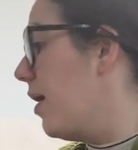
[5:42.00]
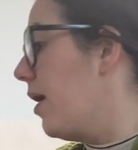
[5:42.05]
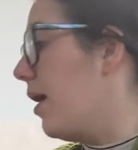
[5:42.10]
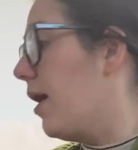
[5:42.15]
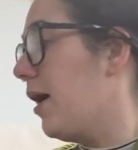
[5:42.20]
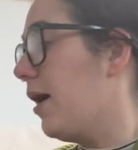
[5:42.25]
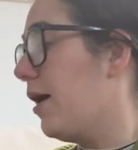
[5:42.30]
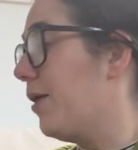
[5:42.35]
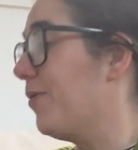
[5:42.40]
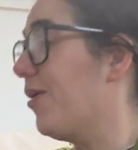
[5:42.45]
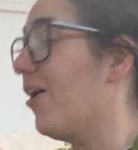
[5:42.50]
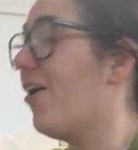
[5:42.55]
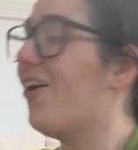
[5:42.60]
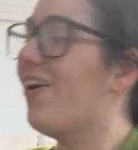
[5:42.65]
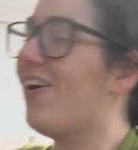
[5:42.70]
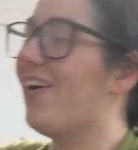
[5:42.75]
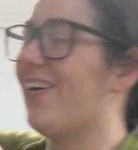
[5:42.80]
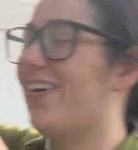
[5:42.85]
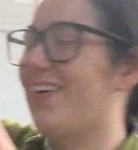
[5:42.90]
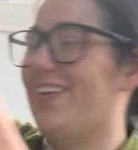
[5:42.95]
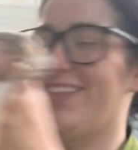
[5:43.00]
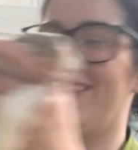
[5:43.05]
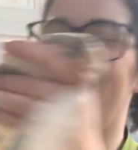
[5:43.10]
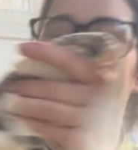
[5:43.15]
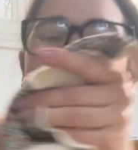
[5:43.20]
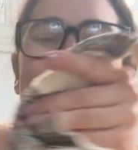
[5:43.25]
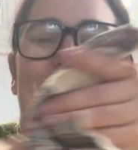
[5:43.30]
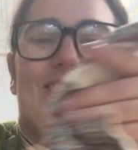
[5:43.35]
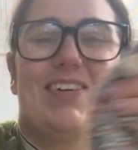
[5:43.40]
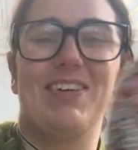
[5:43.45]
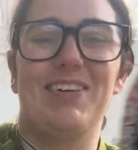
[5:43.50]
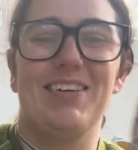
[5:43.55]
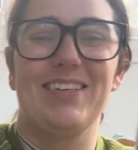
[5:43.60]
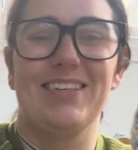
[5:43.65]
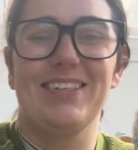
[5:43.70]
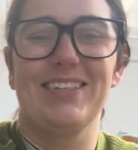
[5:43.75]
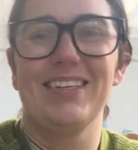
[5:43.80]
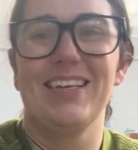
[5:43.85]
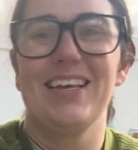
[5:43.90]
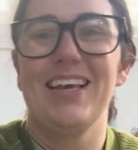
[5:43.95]
Oh, this one.
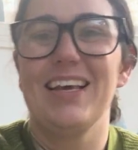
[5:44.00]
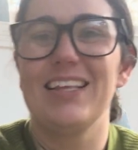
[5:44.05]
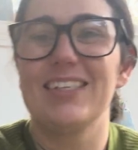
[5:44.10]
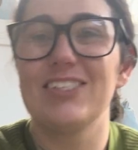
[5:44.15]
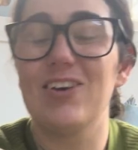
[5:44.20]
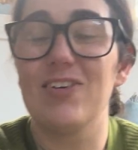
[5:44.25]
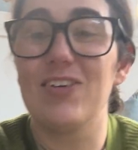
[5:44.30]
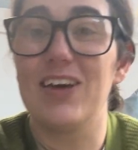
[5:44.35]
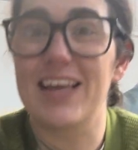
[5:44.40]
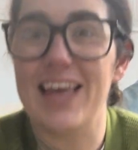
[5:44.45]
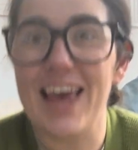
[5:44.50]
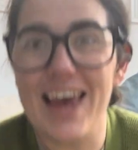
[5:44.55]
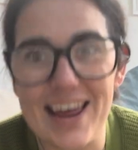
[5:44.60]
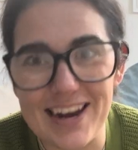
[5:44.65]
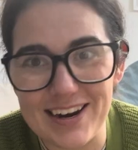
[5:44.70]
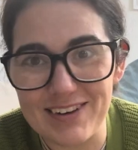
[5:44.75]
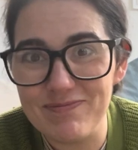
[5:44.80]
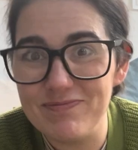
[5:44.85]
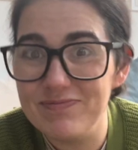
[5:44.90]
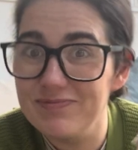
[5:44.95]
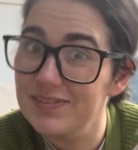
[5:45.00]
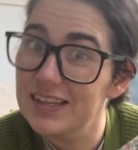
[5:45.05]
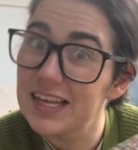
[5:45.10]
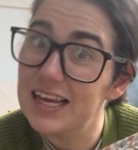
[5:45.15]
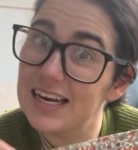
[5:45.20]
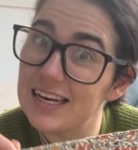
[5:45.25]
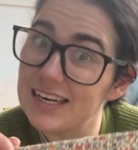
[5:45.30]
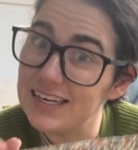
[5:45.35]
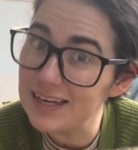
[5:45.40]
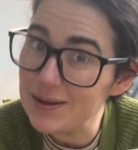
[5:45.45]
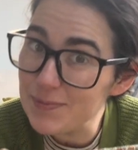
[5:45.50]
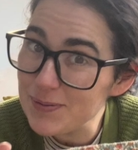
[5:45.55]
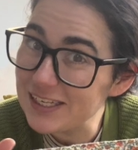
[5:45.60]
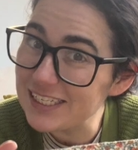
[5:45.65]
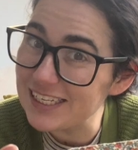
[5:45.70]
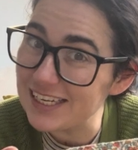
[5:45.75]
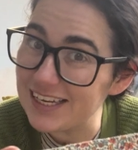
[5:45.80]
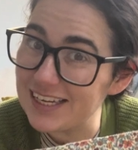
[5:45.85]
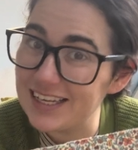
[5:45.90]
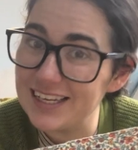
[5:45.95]
So again,
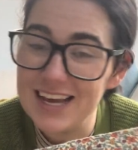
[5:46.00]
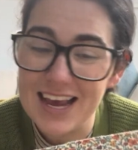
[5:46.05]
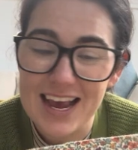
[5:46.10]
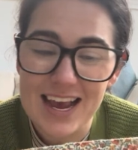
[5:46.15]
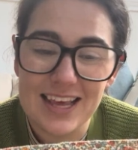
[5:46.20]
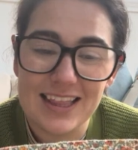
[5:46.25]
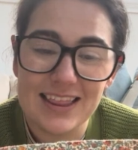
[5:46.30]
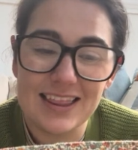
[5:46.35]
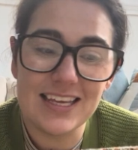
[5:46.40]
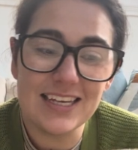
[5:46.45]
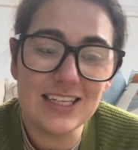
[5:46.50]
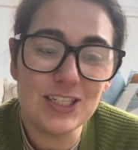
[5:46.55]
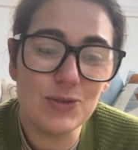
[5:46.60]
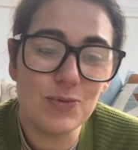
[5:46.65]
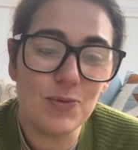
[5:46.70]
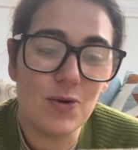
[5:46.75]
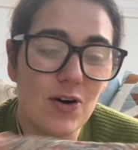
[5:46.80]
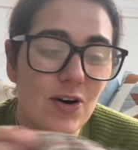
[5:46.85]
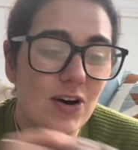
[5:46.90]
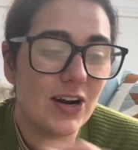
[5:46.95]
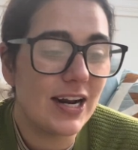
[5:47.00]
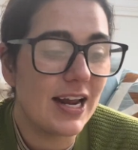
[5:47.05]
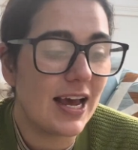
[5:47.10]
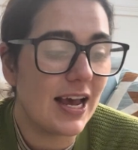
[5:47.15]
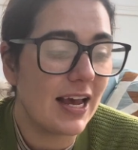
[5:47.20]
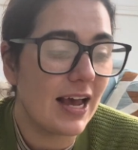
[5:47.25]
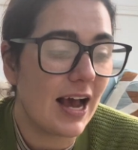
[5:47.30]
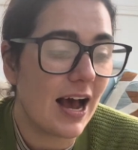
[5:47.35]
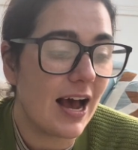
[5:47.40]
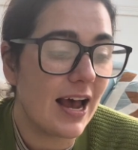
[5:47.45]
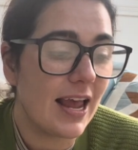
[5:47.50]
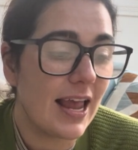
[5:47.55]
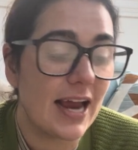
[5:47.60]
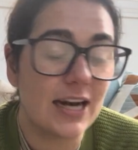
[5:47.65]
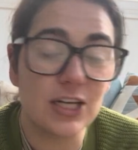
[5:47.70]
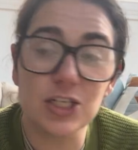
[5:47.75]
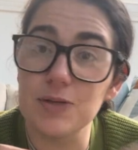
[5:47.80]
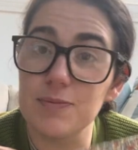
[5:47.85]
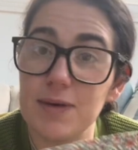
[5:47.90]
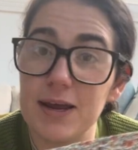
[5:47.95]
Liberty. This one I
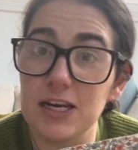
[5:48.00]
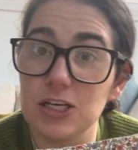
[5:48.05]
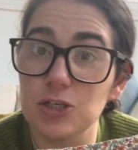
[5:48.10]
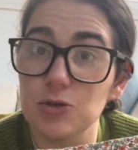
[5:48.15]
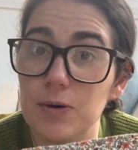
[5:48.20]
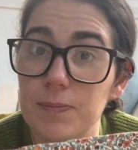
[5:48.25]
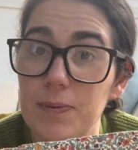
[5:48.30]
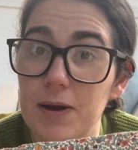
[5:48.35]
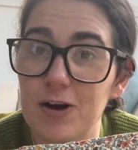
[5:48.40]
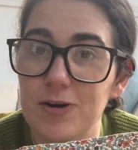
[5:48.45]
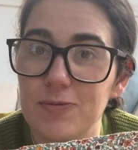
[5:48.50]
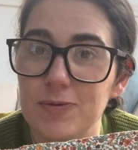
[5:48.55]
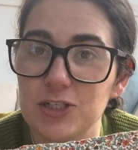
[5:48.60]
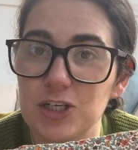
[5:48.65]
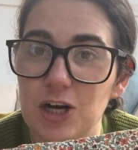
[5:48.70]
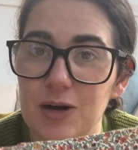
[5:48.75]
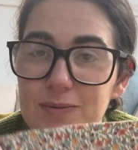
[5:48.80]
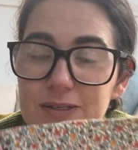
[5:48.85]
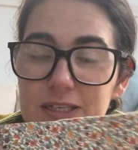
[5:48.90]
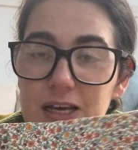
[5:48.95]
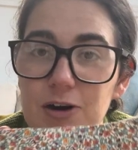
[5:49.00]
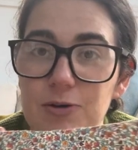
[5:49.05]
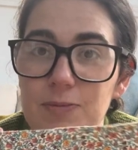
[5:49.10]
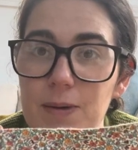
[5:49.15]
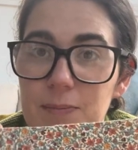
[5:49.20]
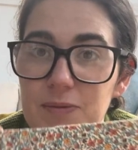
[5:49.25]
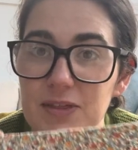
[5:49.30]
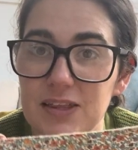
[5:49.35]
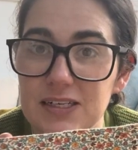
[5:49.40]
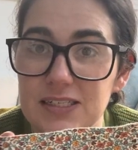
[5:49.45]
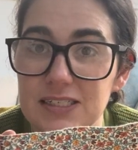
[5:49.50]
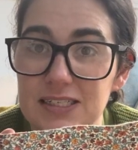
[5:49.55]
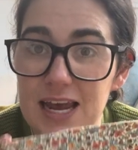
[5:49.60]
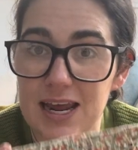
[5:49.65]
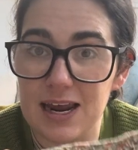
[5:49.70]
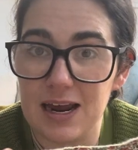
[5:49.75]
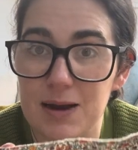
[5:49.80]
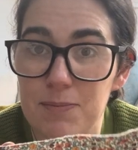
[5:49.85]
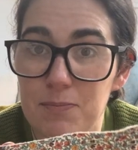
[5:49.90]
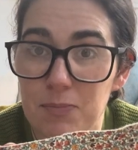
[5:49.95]
actually made into a pair of pajamas. I remember the
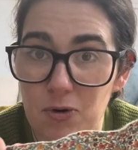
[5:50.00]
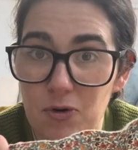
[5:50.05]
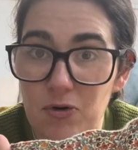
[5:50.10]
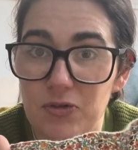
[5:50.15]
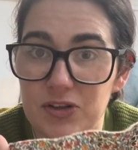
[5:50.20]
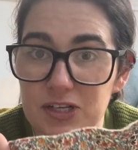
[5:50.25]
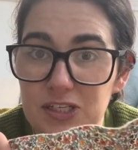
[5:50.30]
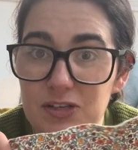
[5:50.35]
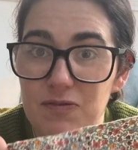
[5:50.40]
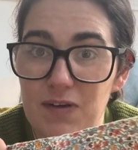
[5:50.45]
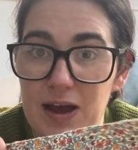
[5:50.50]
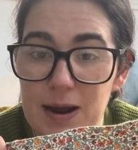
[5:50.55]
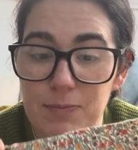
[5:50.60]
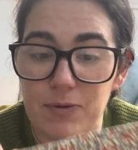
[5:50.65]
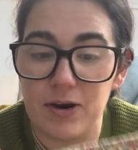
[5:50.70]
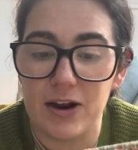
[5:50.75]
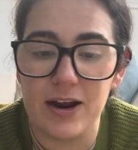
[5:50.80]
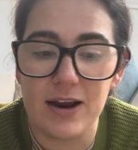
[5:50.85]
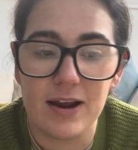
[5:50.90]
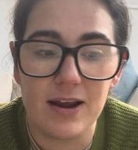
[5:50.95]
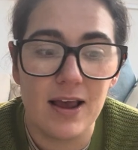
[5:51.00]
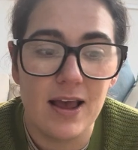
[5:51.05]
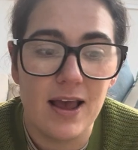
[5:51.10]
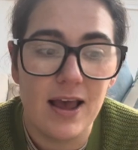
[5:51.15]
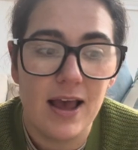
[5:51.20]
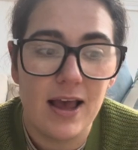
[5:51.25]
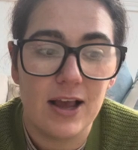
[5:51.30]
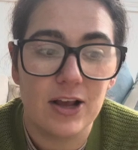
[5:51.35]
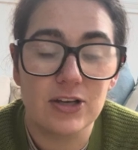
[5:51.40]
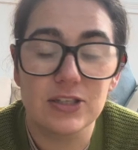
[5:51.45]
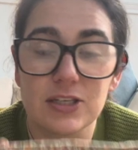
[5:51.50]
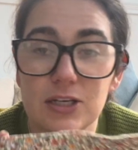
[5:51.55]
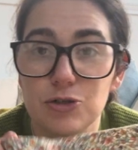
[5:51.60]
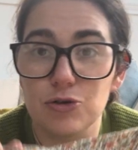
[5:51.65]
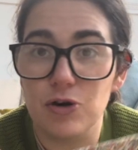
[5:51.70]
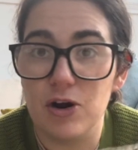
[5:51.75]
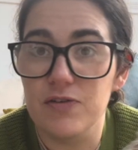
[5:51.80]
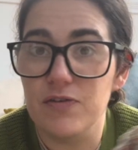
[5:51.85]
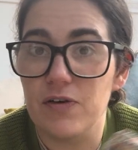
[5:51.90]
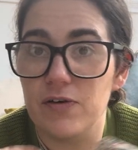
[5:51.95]
day I bought this fabric because I
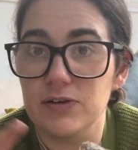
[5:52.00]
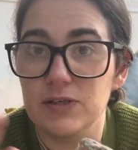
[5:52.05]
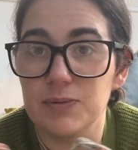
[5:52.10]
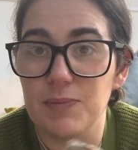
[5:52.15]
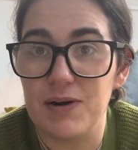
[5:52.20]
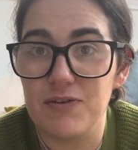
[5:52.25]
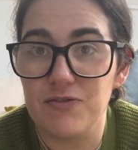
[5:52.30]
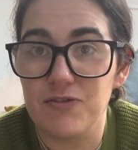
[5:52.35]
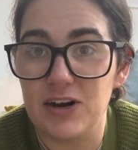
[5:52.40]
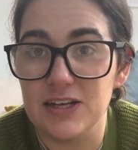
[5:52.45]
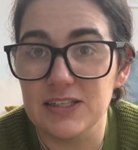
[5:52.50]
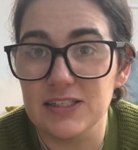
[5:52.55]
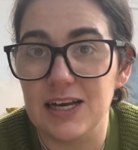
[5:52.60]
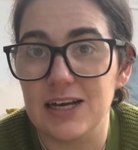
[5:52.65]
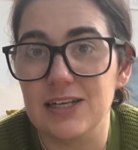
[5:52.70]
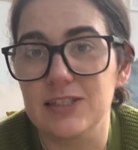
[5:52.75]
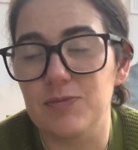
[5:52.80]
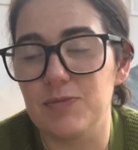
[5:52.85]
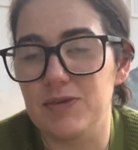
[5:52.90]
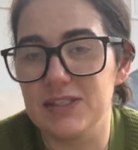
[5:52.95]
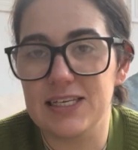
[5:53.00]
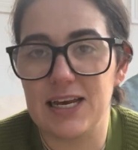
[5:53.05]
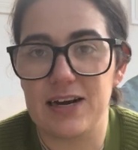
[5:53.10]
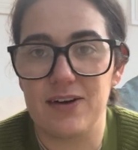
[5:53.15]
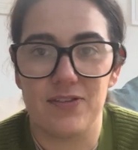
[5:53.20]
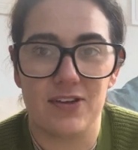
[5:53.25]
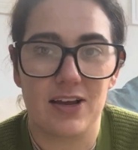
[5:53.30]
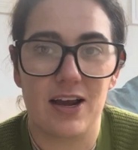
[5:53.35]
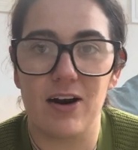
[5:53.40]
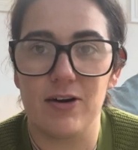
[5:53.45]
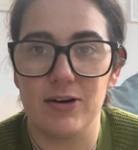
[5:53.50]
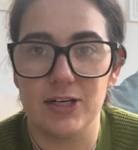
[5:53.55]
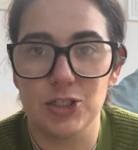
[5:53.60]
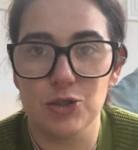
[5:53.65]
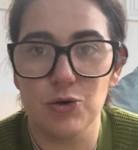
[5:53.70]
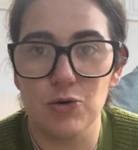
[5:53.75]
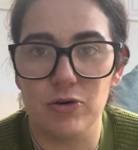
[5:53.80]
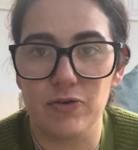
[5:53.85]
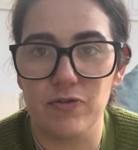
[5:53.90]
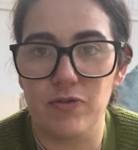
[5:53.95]
drove over to my friend's house and we sat in the car and
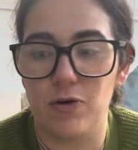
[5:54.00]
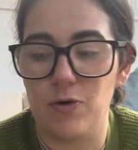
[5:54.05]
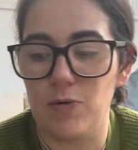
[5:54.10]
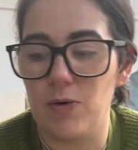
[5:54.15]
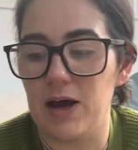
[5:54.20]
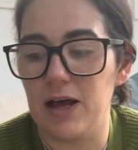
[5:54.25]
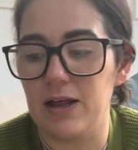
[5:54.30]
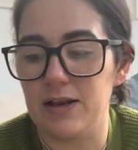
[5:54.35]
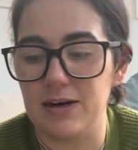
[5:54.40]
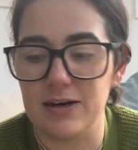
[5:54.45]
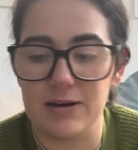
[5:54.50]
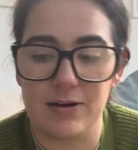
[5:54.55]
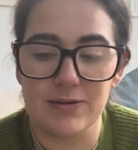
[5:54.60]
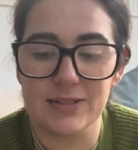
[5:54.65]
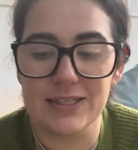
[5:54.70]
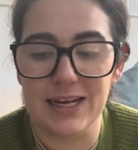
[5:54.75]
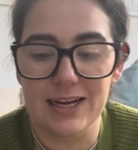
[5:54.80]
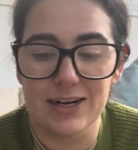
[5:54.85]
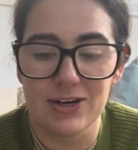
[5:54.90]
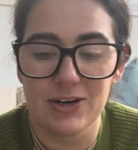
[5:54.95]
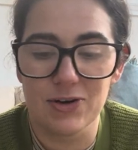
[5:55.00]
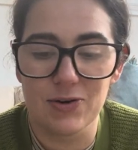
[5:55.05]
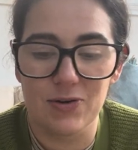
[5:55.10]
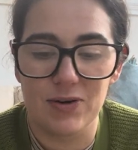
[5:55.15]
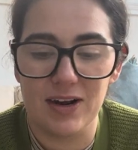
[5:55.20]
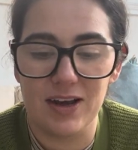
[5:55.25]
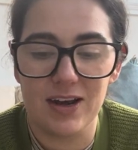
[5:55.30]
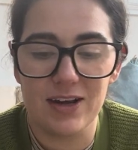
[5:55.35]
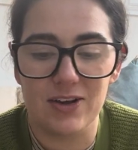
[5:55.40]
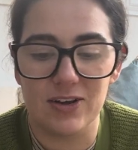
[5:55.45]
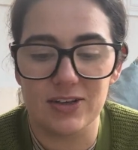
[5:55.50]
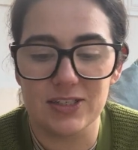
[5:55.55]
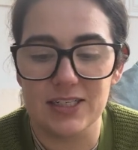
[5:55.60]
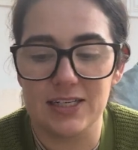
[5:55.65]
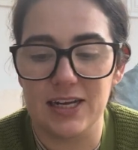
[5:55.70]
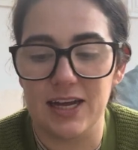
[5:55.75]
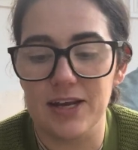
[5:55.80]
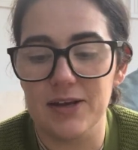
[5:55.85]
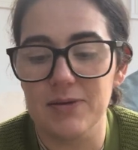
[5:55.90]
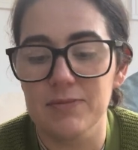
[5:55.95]
talked for a while, and I was like, look what I got
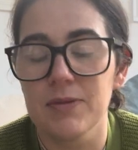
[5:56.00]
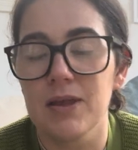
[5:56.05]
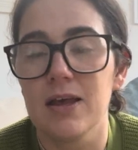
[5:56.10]
today.